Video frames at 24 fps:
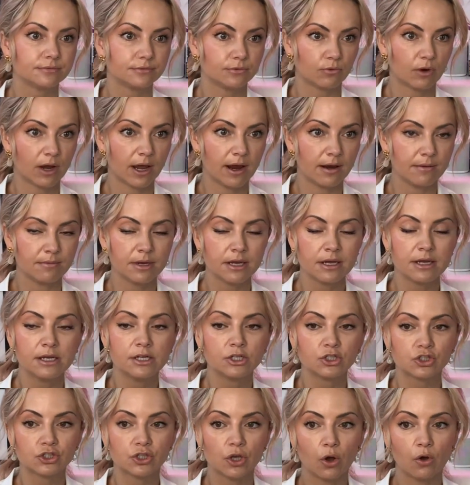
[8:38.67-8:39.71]
Right?
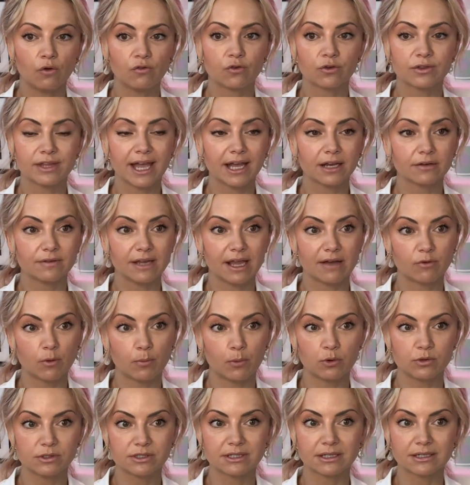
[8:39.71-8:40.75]
So for that, we have a
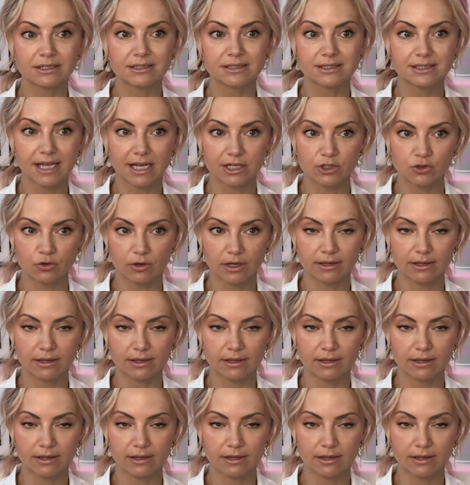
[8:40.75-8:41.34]
posting schedule,